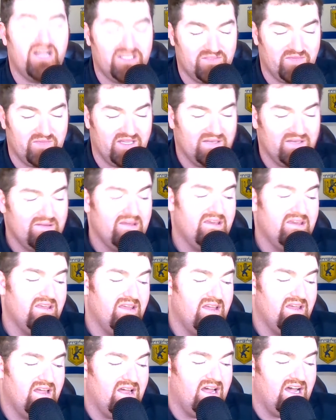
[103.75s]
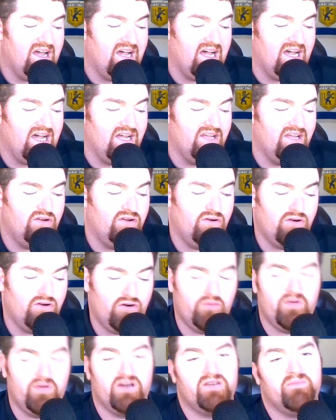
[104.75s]
husband,
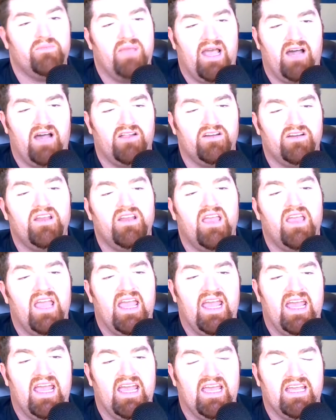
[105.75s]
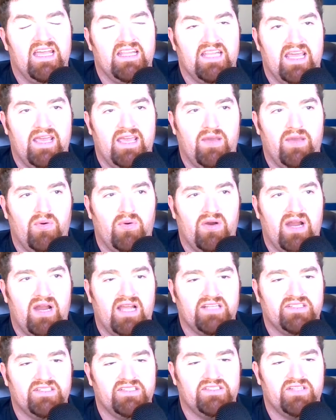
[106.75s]
Herbert Ballard, and they
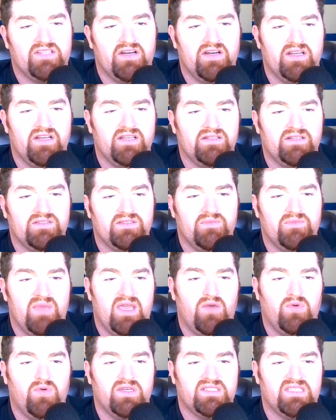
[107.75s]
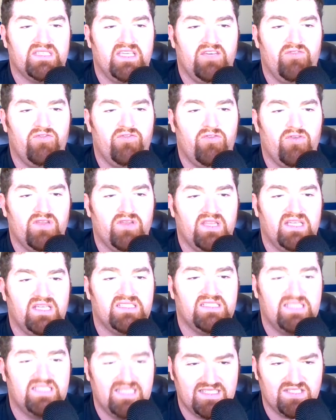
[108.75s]
were actually starting to make whiskey for
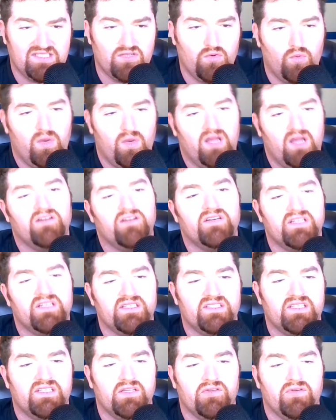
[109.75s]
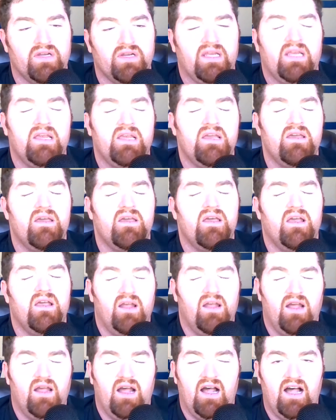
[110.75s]
the Stitzer Weller Distillery
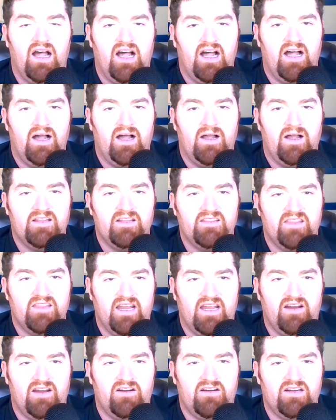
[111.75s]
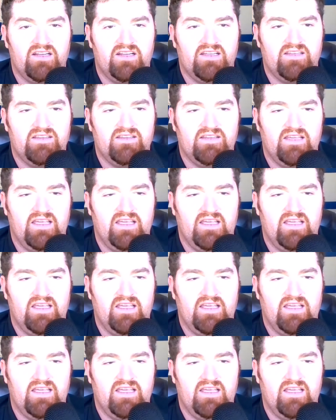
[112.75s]
there,